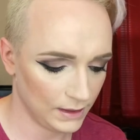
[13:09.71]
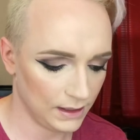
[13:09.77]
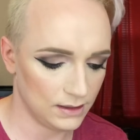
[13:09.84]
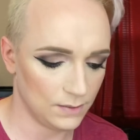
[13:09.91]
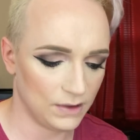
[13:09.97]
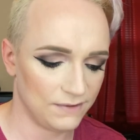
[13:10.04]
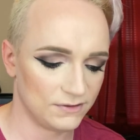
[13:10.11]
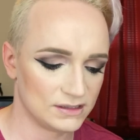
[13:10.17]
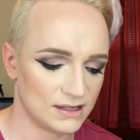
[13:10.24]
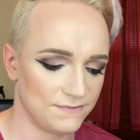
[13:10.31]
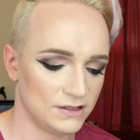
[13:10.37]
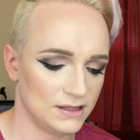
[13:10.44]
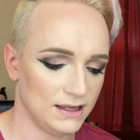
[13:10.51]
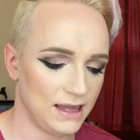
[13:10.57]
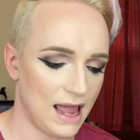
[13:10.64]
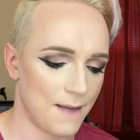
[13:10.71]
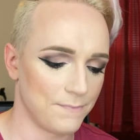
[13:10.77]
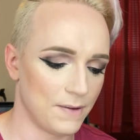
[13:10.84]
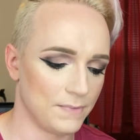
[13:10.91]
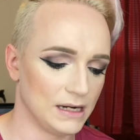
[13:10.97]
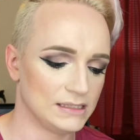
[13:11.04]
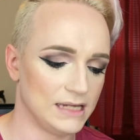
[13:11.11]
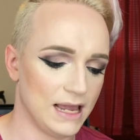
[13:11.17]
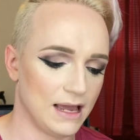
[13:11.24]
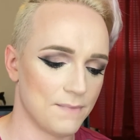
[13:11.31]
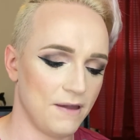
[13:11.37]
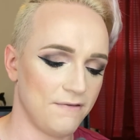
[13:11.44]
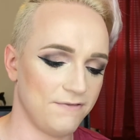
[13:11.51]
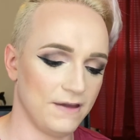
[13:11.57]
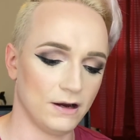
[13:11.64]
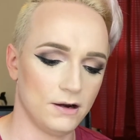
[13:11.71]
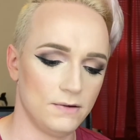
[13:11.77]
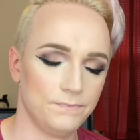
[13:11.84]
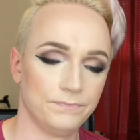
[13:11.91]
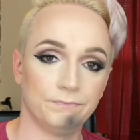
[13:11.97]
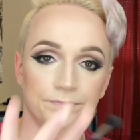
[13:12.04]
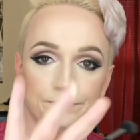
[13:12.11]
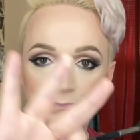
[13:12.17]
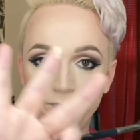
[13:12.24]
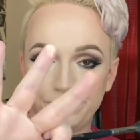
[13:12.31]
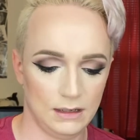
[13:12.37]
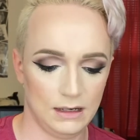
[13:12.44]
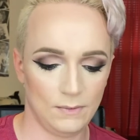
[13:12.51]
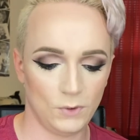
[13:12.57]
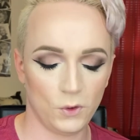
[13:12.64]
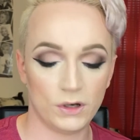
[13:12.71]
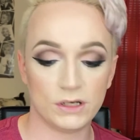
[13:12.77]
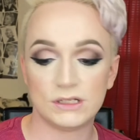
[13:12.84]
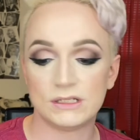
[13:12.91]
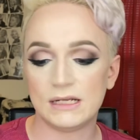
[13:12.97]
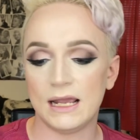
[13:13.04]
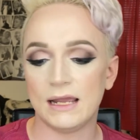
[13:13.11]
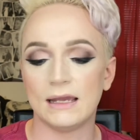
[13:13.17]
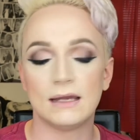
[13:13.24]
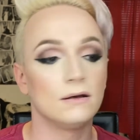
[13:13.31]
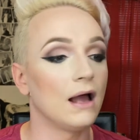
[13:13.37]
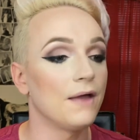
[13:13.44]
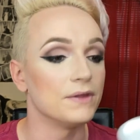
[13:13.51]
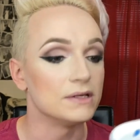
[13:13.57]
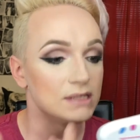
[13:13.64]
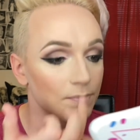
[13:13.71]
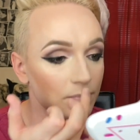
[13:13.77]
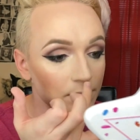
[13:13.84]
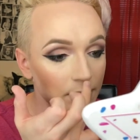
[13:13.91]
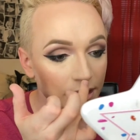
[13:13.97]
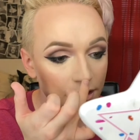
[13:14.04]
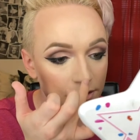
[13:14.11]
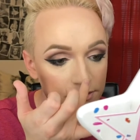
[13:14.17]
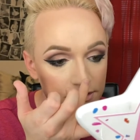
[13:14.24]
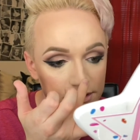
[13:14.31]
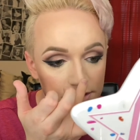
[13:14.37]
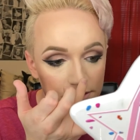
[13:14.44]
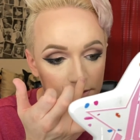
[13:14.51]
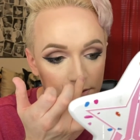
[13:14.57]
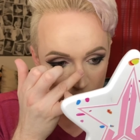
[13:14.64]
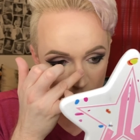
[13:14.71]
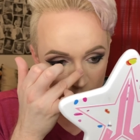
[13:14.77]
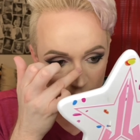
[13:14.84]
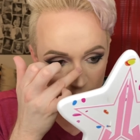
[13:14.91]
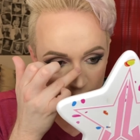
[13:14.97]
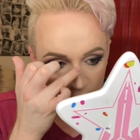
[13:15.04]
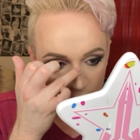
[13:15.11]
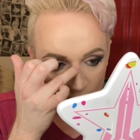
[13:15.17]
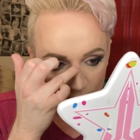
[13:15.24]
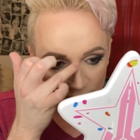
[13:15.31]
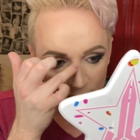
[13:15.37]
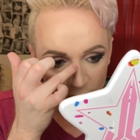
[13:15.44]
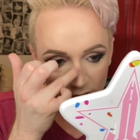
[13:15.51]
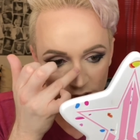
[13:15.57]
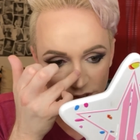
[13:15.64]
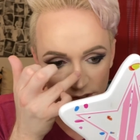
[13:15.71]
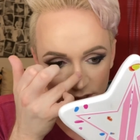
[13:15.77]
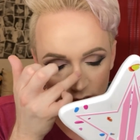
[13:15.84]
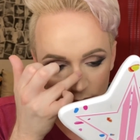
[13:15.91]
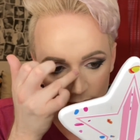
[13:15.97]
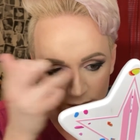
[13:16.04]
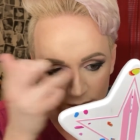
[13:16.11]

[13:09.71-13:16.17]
then whatever's left in the cap, I'm going to take on my finger. And I'm going to take it on the tip of my nose. And then up the bridge a little bit.